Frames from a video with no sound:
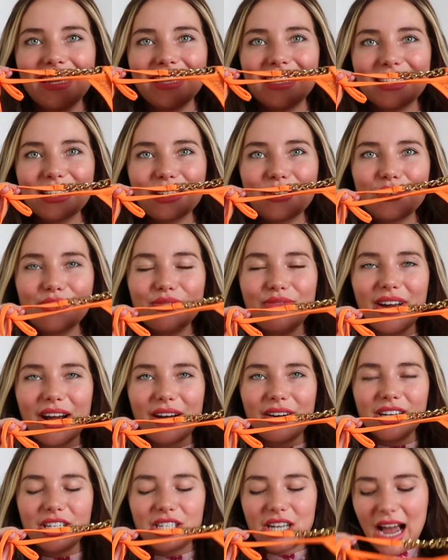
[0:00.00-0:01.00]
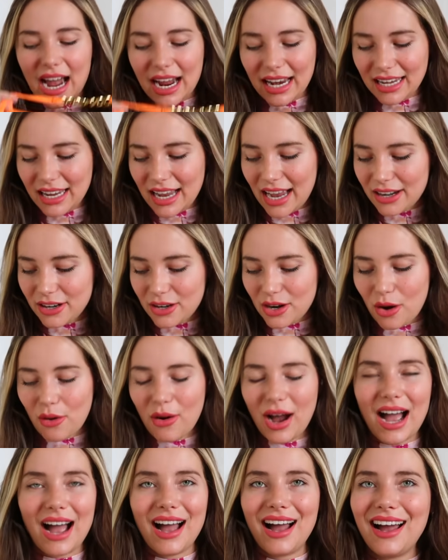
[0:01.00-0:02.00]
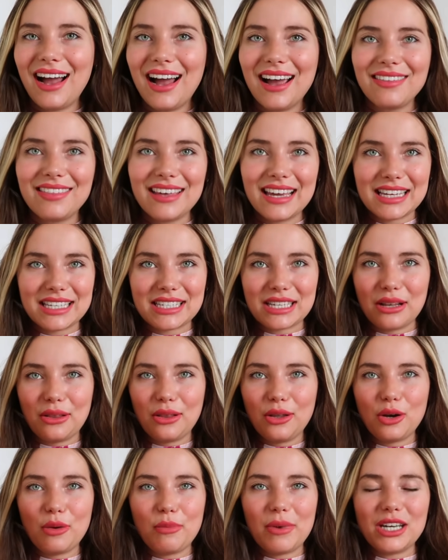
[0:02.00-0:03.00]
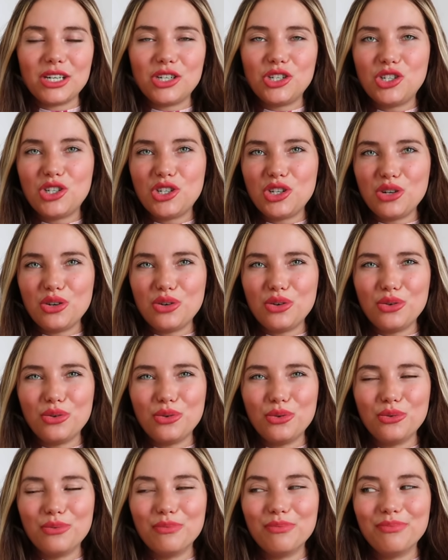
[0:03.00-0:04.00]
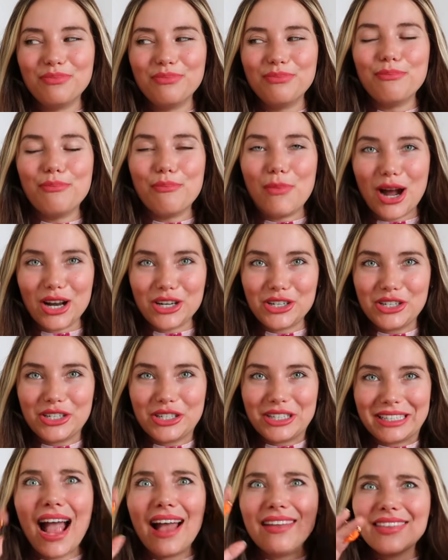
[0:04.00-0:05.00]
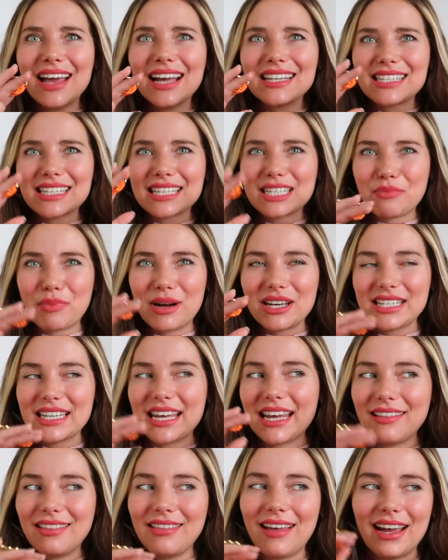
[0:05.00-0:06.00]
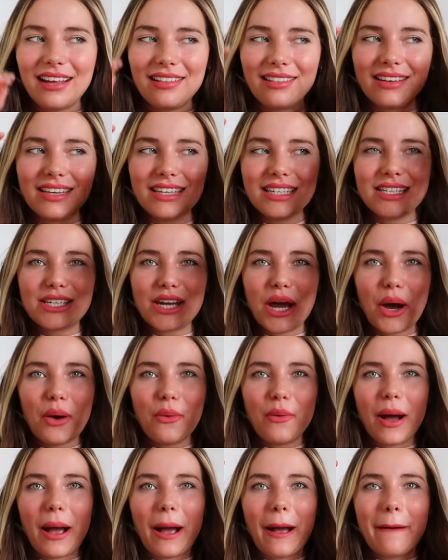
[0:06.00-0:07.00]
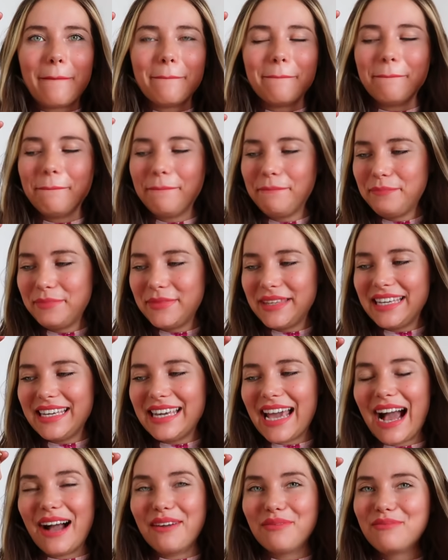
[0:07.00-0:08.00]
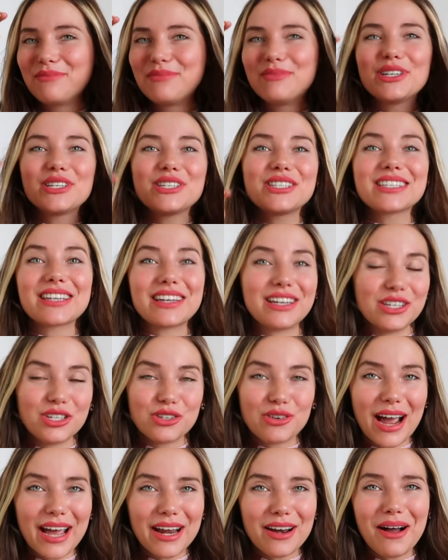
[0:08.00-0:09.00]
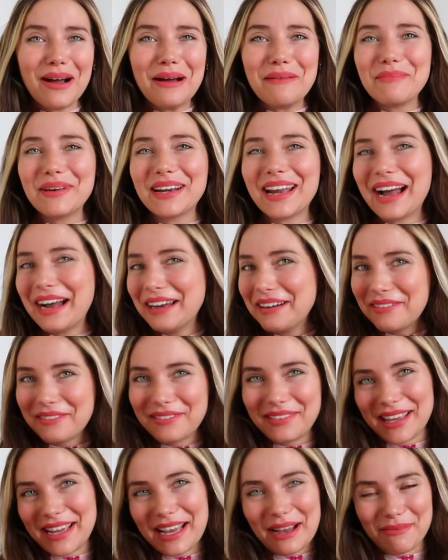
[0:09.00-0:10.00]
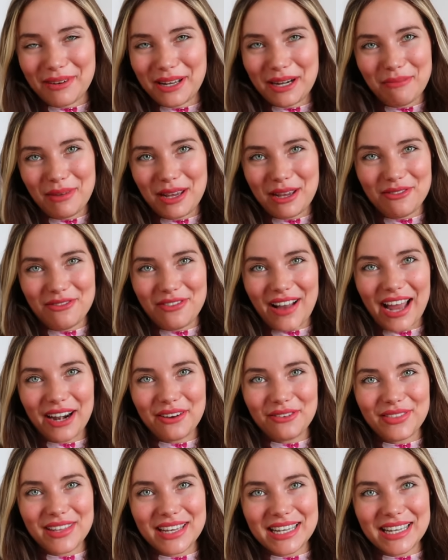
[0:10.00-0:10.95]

these look very tiny. I don't know. I think it's a little bit too much and that's expressing it lightly. So um, yeah, we're just gonna try it on, but I don't think I'm gonna be a fan of